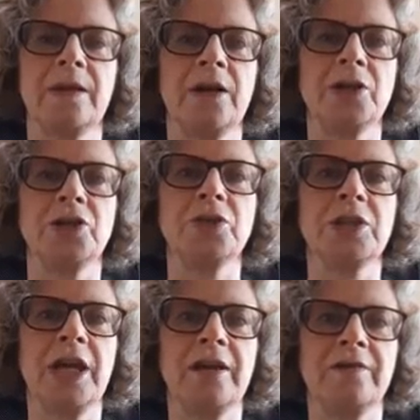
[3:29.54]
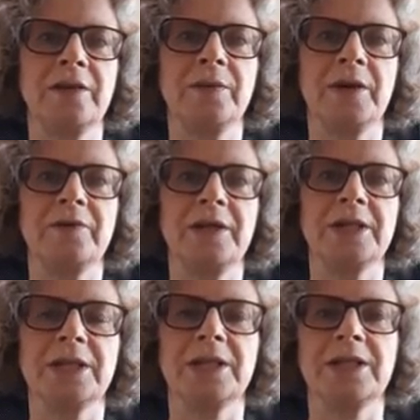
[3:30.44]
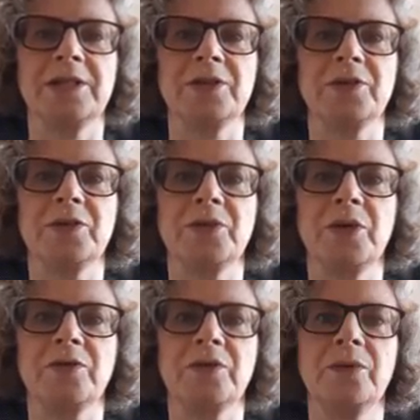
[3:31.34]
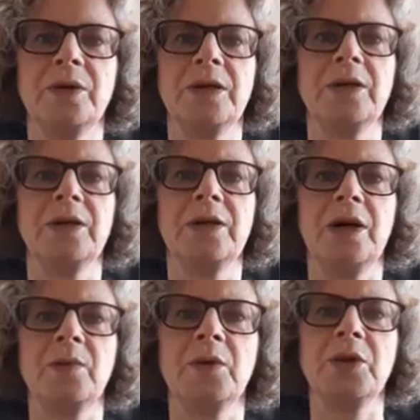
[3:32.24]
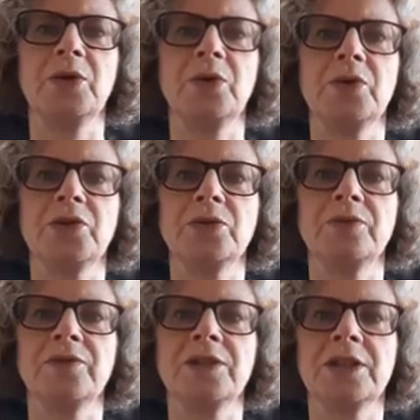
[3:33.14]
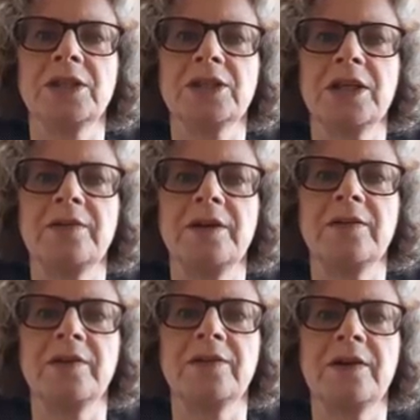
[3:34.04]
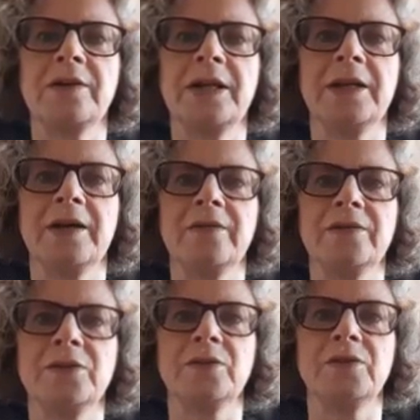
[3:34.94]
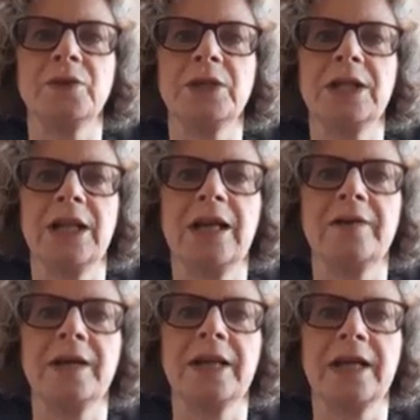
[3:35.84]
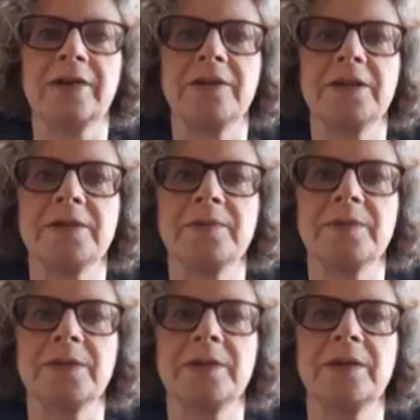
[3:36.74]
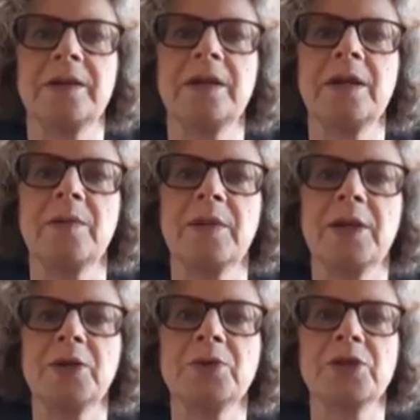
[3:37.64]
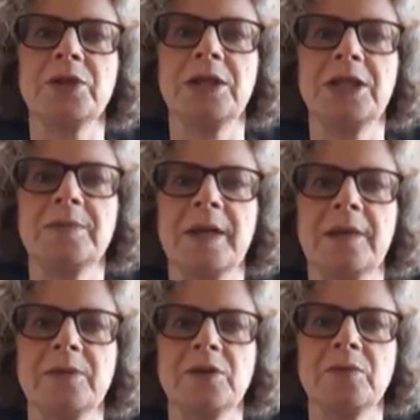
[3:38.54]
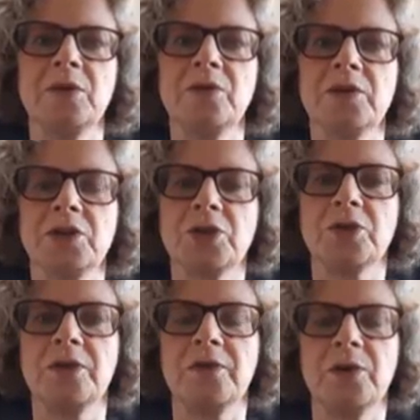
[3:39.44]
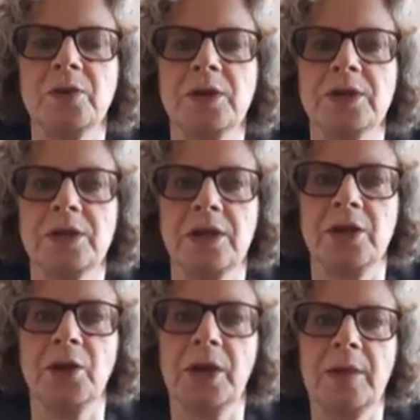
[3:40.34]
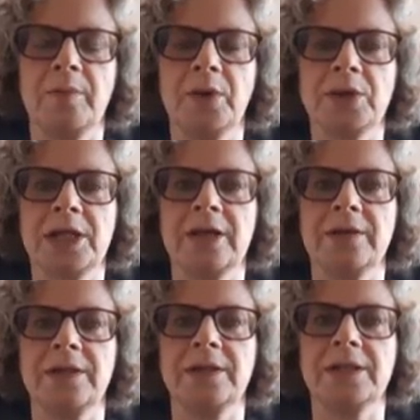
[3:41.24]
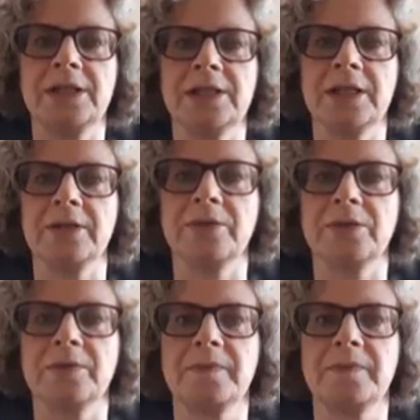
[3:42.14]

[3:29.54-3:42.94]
I choose carefully when I read a historical novel. I want the author to have researched their era thoroughly enough to avoid glaring anachronisms, but they also need to be able to move the story forward and not get bogged down in the details.